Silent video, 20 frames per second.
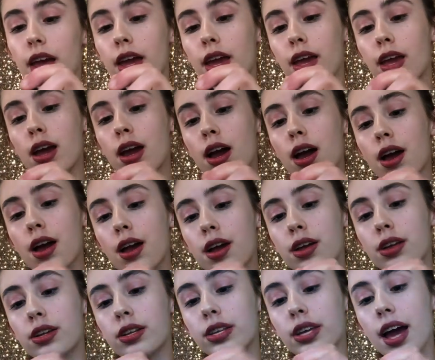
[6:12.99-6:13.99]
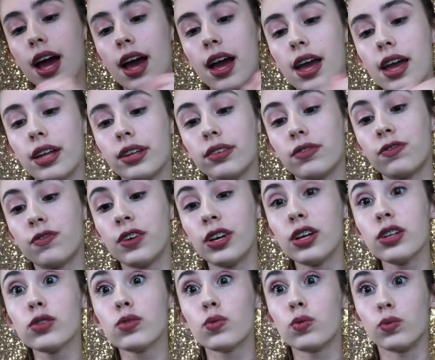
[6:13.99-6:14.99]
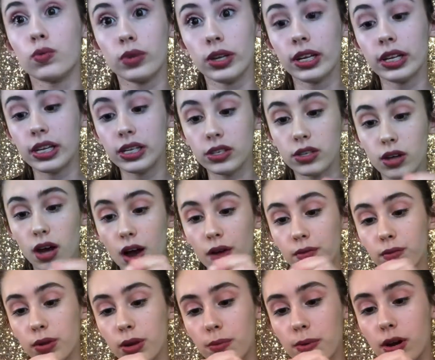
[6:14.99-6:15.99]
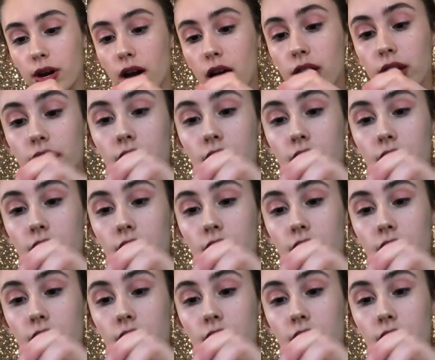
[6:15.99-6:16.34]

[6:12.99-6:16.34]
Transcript: And yeah, it feels really soft when you put it on.